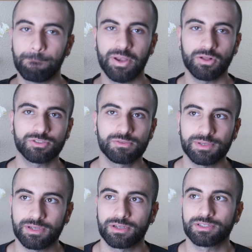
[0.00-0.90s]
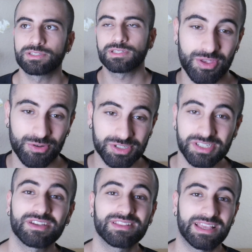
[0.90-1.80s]
but also because your
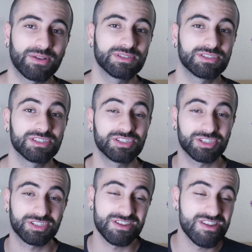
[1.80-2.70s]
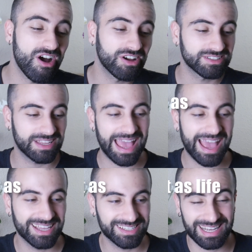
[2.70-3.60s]
second language is just not
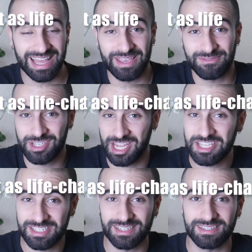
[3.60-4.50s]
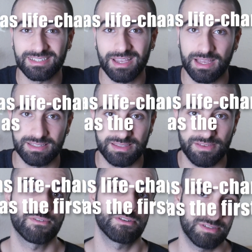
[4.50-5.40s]
as life-changing as the
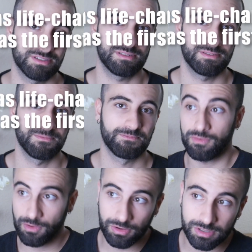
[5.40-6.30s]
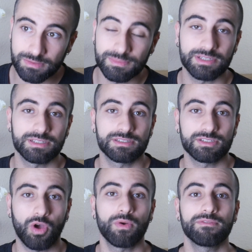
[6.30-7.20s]
first. Of course, because
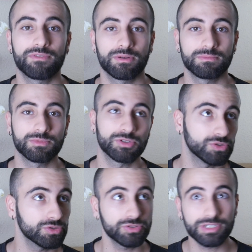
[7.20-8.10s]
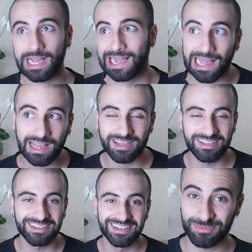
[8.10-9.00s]
going from goo goo gaga
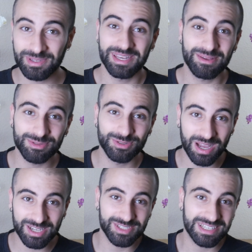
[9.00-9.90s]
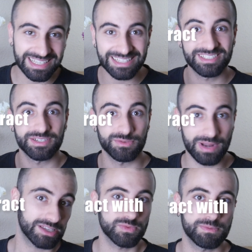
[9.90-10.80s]
to being able to actually
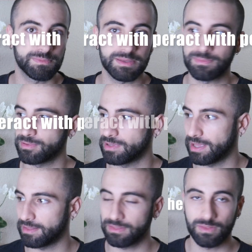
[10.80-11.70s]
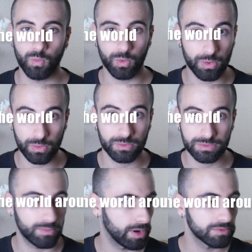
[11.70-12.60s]
interact with people and the
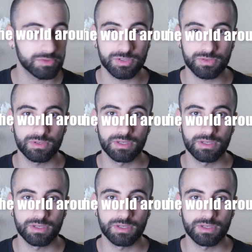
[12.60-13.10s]
world around you,